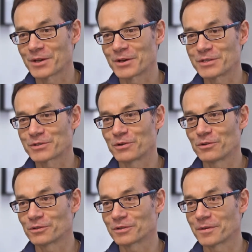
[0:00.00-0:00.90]
is
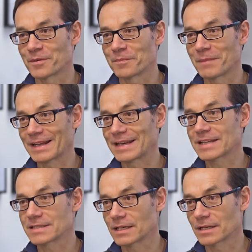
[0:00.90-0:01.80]
called
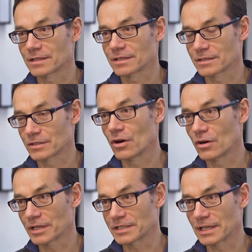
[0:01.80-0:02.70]
magnetic
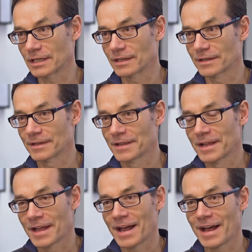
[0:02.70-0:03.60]
targeting.
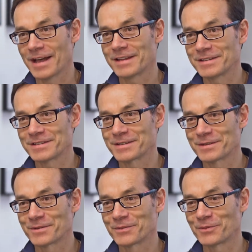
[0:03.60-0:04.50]
And
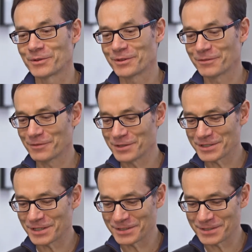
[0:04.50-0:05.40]
one of the first
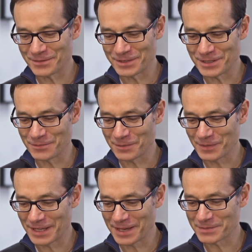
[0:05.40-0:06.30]
things that we did when
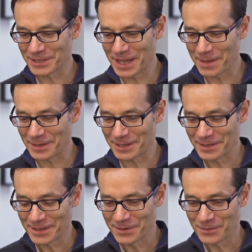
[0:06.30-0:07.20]
we came to CABI
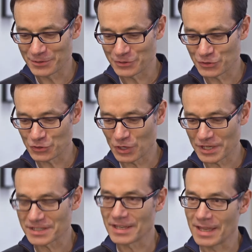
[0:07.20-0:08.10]
was to try
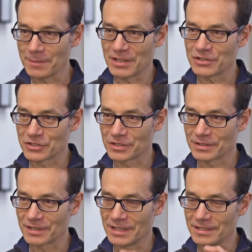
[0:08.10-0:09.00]
to image
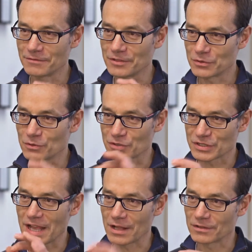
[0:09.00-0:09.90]
individual
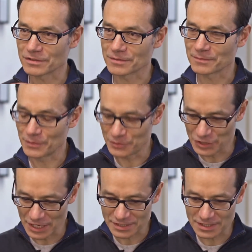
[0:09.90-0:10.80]
cells. You
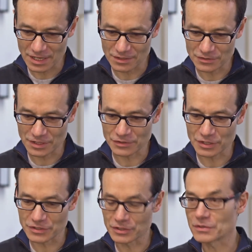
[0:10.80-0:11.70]
inject cells and
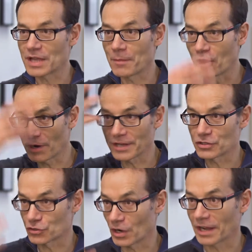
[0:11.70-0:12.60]
try to use MRI
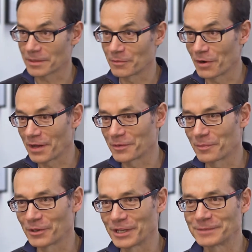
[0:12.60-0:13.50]
to track them around the
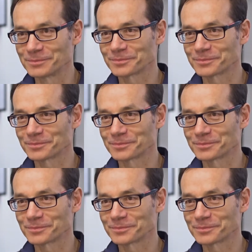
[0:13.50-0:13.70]
body